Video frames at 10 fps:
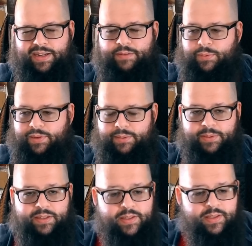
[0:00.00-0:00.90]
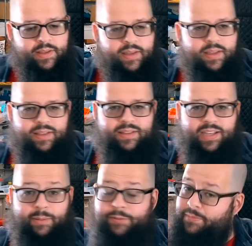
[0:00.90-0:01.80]
It was like an F1, but
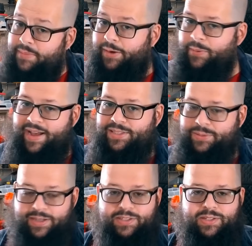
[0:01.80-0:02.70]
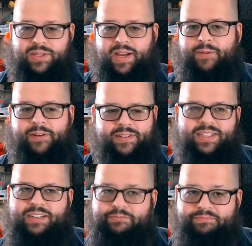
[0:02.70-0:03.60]
coming from the Midwest where I used to do
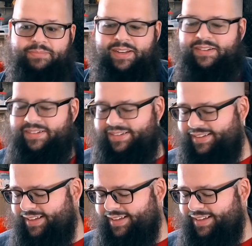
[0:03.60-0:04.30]
Skywarn and stuff, you know,